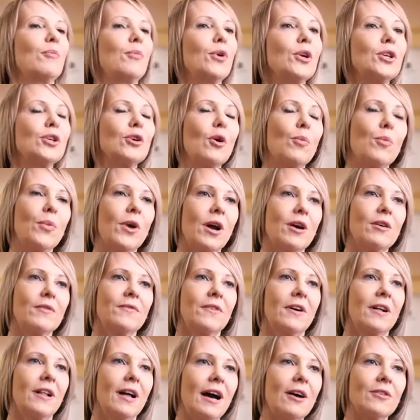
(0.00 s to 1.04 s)
put your
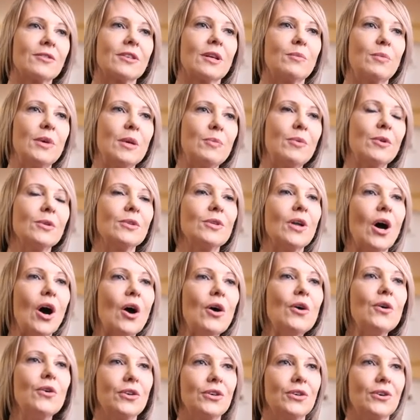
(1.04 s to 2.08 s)
profile out that people
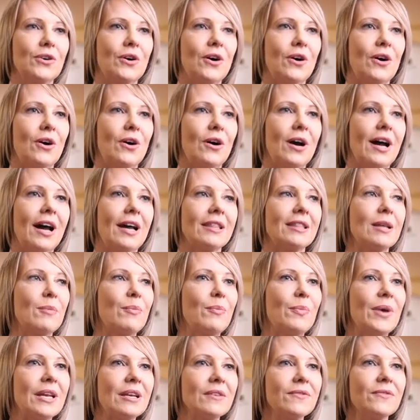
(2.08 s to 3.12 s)
know who you are, and the
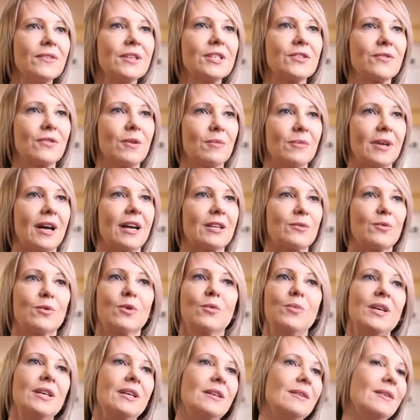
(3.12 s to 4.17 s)
benefits from that
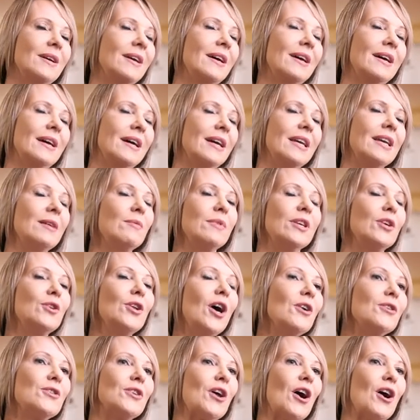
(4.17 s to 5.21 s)
will be, you
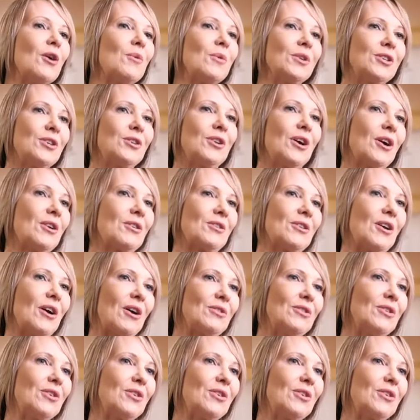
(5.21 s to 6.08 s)
don't know what you don't know.